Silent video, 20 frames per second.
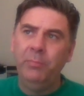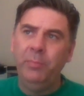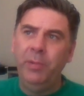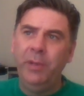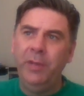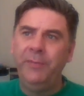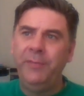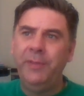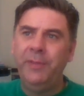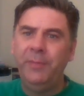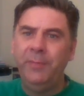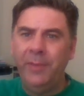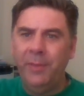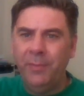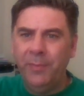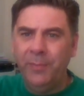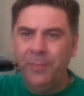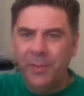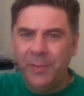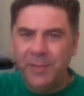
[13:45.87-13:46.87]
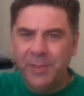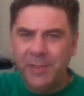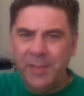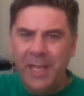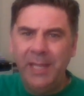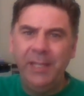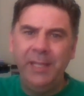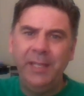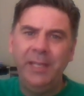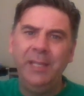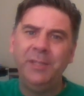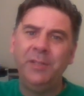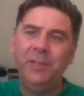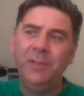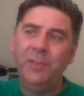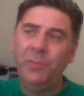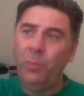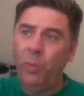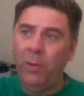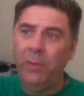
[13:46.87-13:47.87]
But if the salient issue
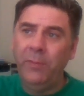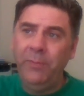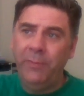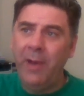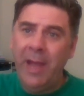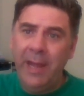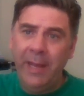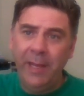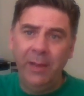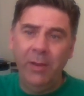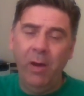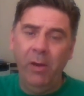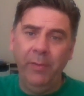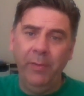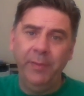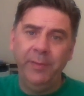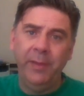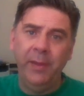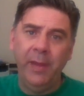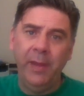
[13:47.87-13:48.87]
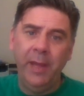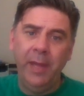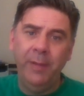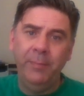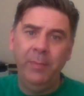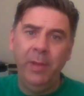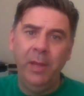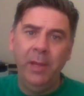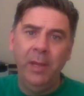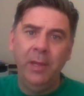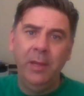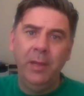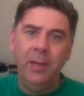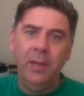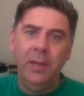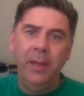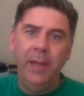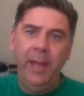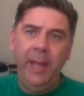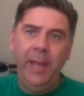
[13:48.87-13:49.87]
is we're fighting all the time,
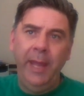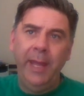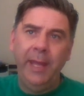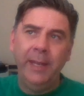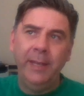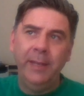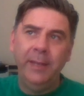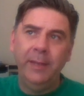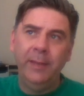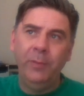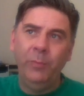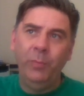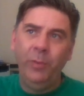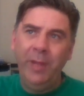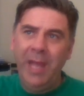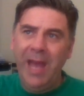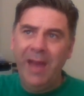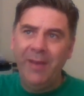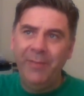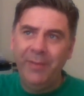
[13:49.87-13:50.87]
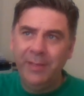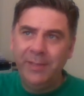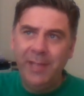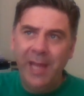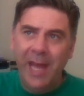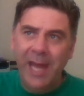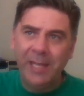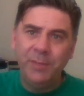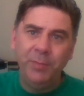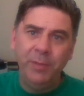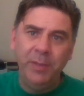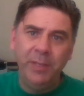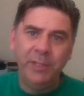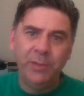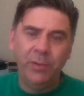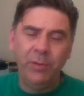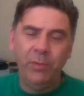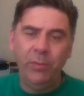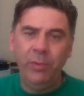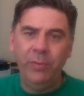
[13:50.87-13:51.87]
and we have an attachment
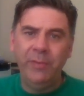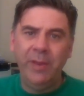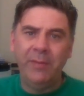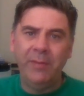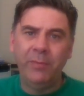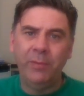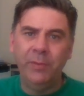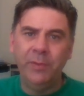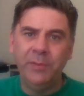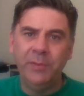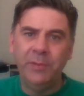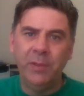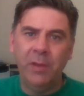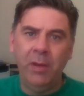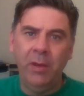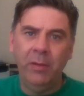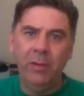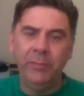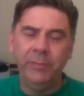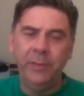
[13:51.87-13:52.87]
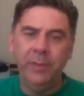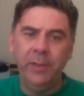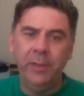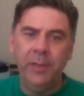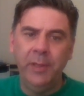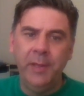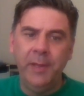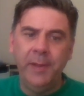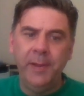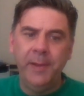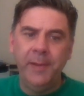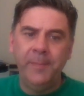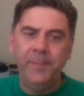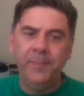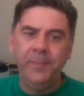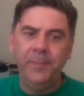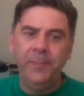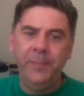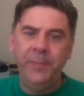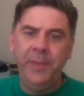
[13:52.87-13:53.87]
injury we've never resolved,
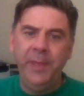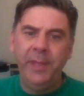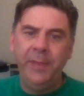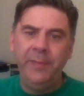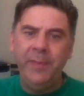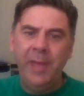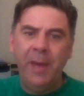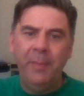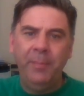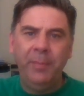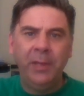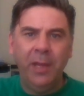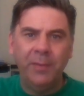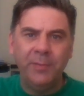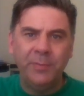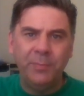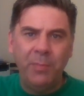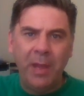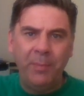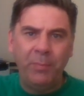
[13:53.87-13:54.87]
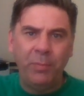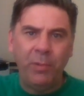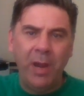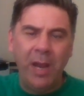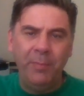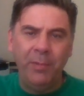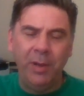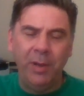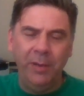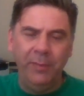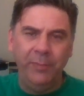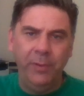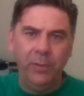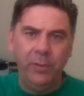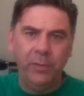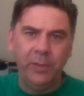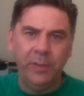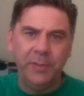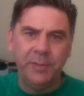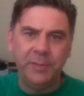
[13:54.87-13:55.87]
then that becomes my primary
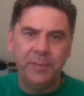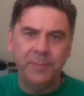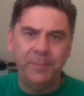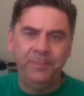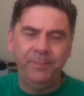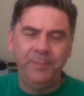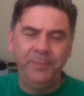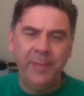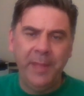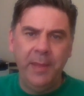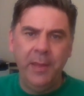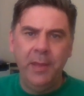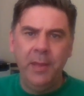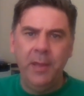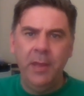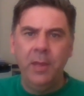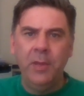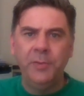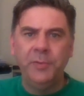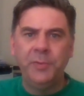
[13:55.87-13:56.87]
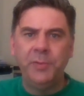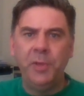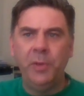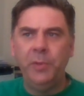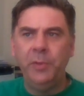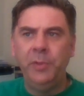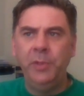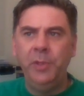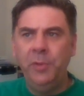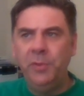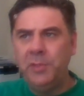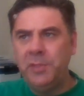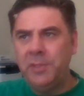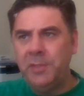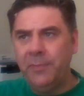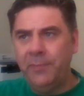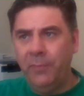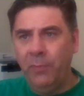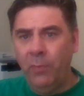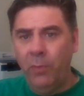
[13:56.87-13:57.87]
focus. So use
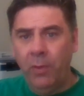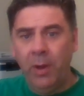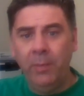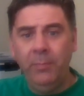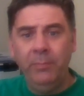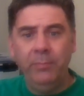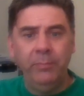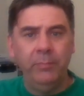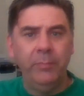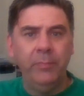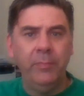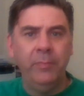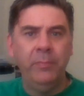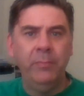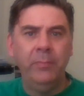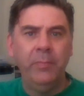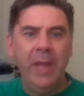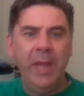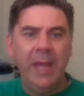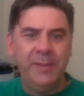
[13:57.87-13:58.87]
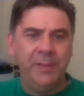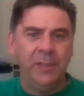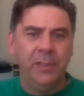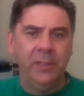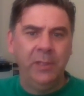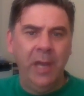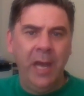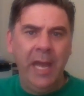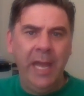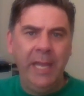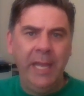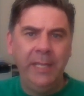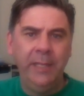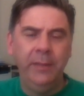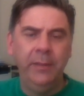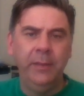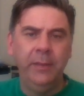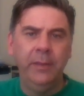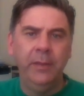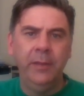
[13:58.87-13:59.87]
the form as a guide
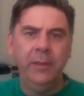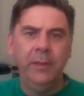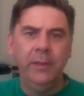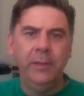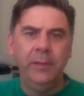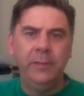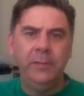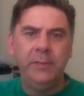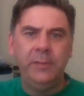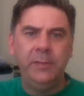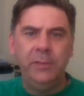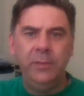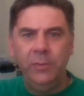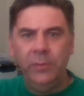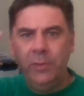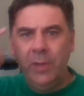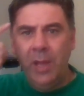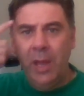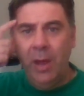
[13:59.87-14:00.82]
to